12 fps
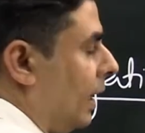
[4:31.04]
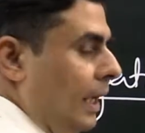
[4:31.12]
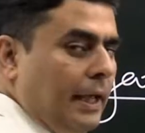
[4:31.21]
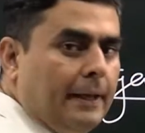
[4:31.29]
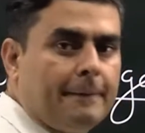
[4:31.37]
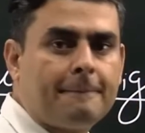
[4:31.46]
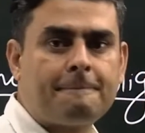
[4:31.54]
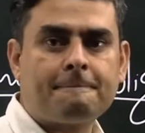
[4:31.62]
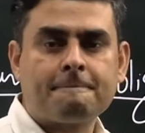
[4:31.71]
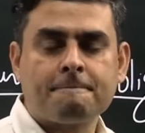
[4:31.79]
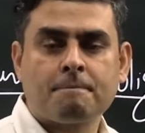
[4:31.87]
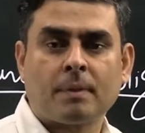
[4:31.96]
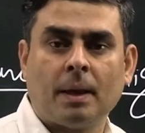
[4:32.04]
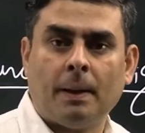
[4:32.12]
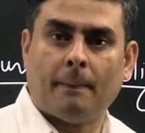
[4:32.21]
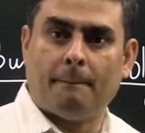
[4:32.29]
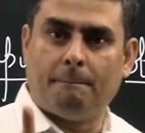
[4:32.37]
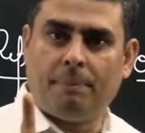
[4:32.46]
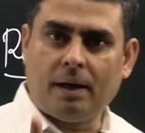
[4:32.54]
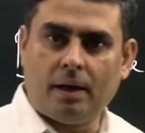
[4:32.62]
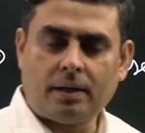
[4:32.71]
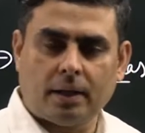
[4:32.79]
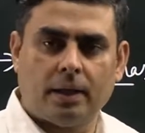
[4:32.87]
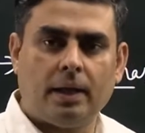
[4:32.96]
A.
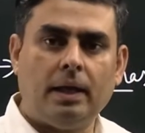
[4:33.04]
But